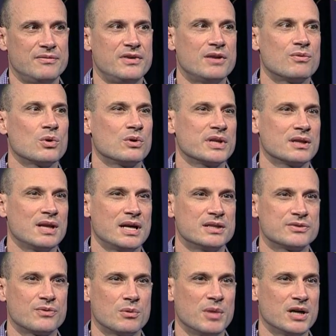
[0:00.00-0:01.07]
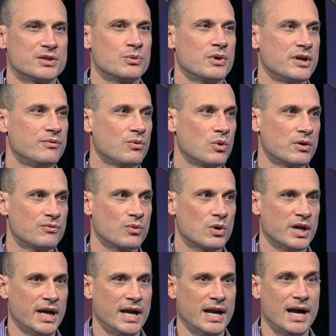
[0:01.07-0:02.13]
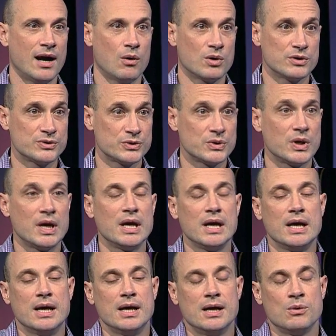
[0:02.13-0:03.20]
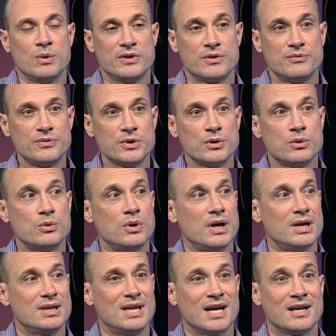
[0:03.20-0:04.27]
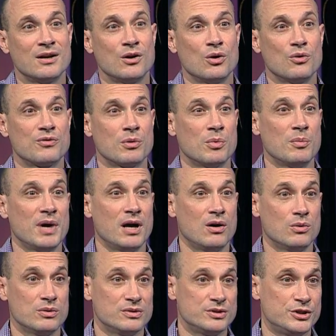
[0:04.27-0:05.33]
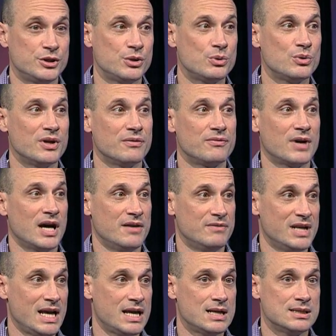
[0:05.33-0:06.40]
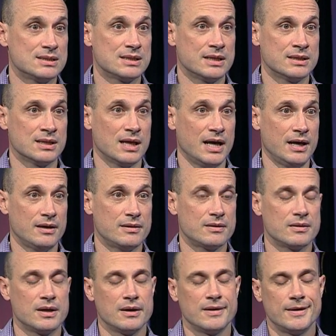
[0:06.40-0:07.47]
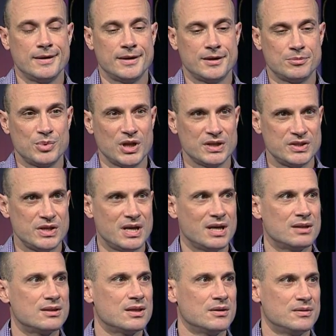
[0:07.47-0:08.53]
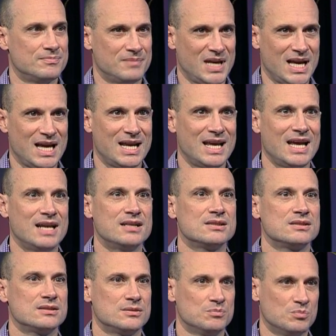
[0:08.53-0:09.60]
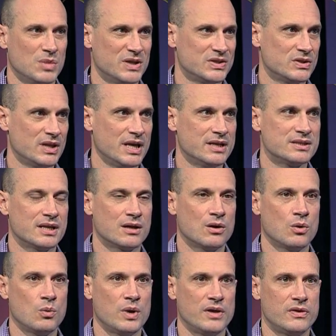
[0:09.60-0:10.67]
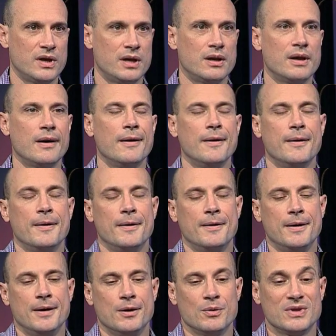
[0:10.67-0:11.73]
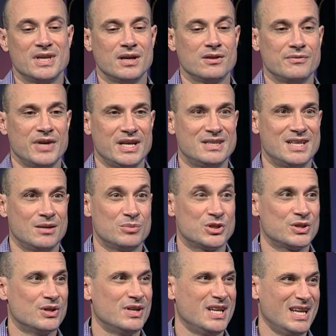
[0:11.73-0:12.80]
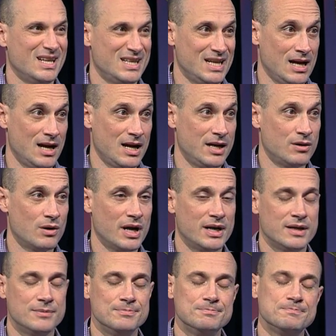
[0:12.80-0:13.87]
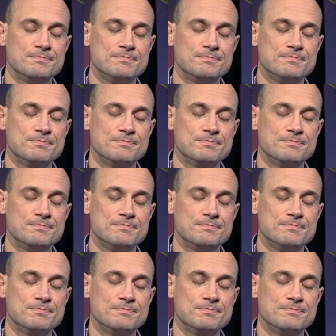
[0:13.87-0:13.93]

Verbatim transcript: fever only lasts for about 24 to 48 hours. With the flu, that can go from about two to five days in length. Uh, plus, you get the headaches, muscle aches that go with it. Uh, with the elevated temperature, you get dehydrated.